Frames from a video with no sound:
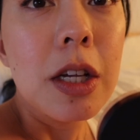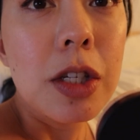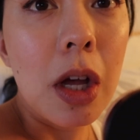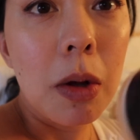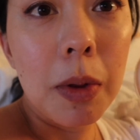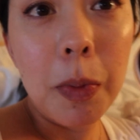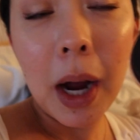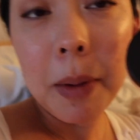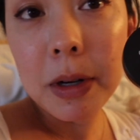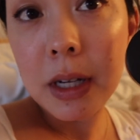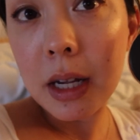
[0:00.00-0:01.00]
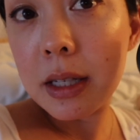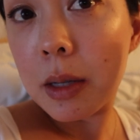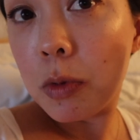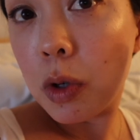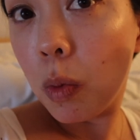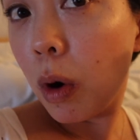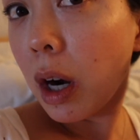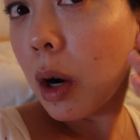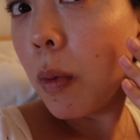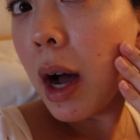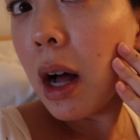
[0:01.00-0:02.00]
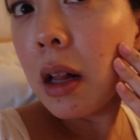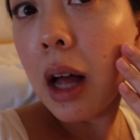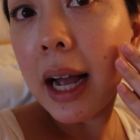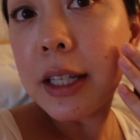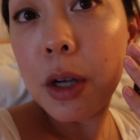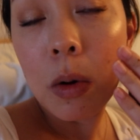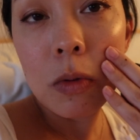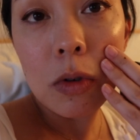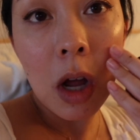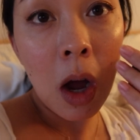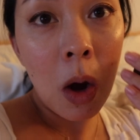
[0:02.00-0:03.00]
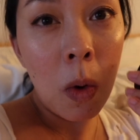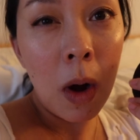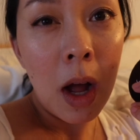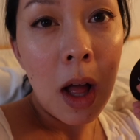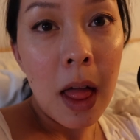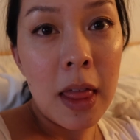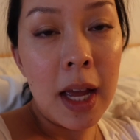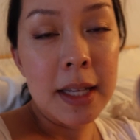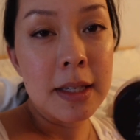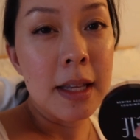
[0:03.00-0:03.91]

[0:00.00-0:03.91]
So the primer does seem to work well. I don't know that it's